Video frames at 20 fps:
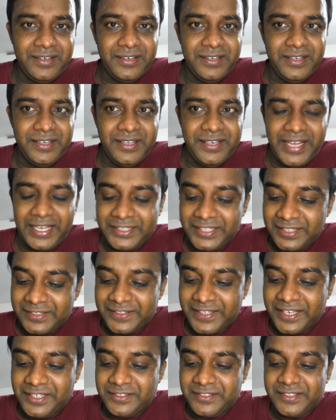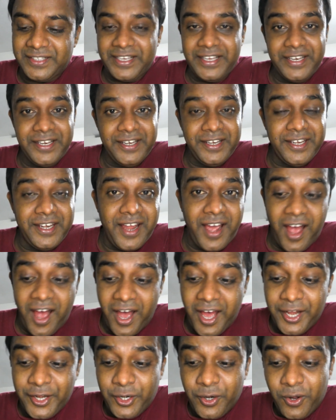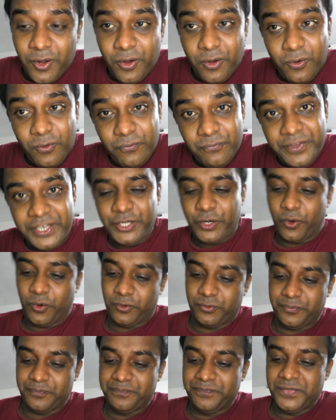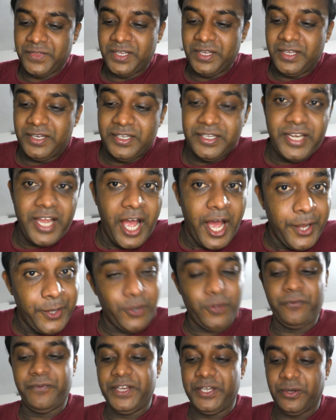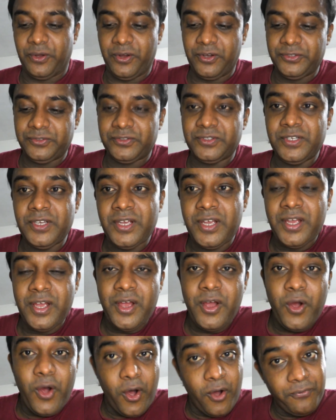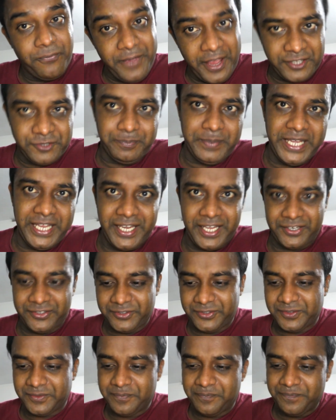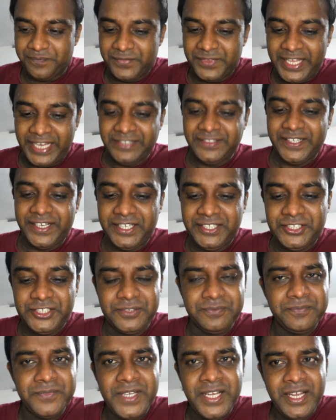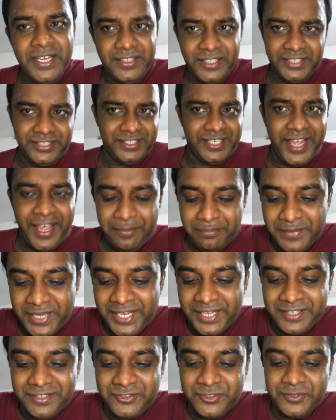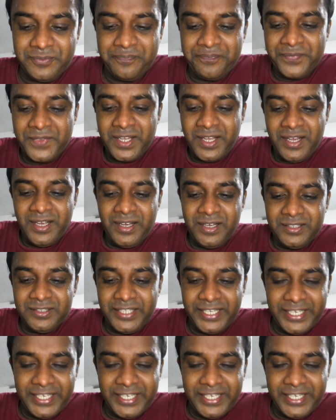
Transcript: in other sense, narrow windows of experience. That's it. The term means, that